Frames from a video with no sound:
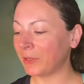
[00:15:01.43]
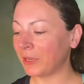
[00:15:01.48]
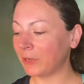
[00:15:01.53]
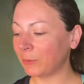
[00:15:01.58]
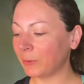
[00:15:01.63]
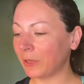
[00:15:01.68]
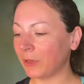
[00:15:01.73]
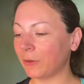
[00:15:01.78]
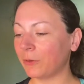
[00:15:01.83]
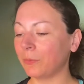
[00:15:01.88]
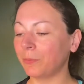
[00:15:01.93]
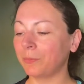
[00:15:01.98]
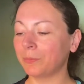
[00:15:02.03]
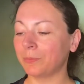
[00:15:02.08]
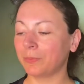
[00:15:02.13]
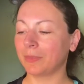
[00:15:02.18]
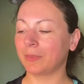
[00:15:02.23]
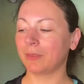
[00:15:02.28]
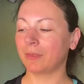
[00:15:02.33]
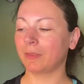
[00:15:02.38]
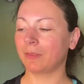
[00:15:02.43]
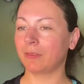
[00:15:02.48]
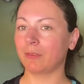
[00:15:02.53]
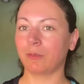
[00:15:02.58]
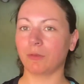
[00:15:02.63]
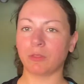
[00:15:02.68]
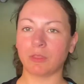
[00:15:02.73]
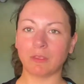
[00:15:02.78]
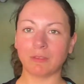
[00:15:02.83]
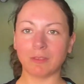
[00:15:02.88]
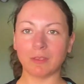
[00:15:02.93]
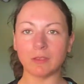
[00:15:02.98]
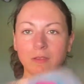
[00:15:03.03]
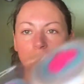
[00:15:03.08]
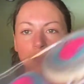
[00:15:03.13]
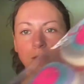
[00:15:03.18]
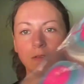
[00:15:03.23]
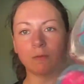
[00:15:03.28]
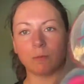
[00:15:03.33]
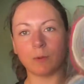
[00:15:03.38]
here we go. So this is
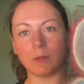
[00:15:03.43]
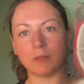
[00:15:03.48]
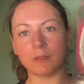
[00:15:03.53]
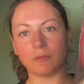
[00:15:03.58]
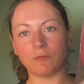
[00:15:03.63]
this one,